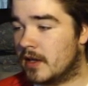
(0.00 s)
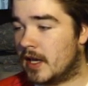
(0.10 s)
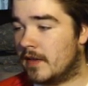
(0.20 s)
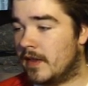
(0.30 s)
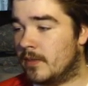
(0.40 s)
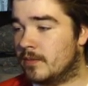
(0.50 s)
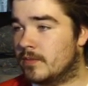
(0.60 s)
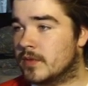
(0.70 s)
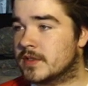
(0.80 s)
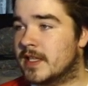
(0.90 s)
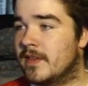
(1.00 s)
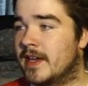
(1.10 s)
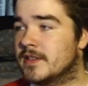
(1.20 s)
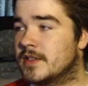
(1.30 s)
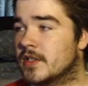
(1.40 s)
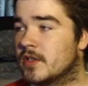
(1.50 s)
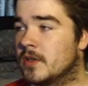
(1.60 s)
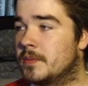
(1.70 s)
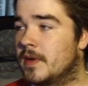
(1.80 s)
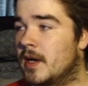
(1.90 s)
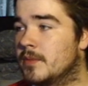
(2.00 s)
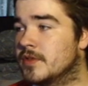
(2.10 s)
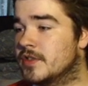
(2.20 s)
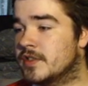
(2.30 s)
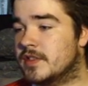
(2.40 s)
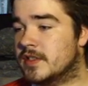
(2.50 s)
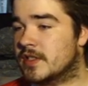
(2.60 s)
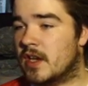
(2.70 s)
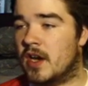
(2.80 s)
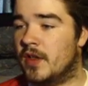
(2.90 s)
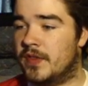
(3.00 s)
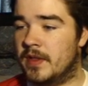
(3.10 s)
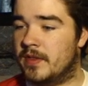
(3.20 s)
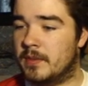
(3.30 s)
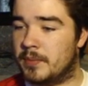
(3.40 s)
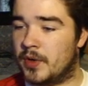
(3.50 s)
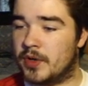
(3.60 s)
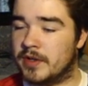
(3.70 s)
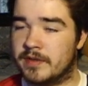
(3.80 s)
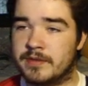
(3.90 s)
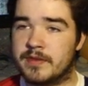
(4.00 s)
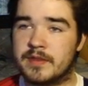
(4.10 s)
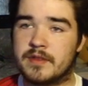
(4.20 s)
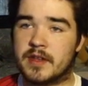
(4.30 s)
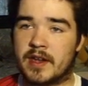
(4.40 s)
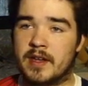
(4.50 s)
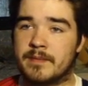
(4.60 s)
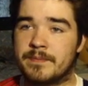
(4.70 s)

And then we'll send that into the club and we'll just discard the ball and the kit.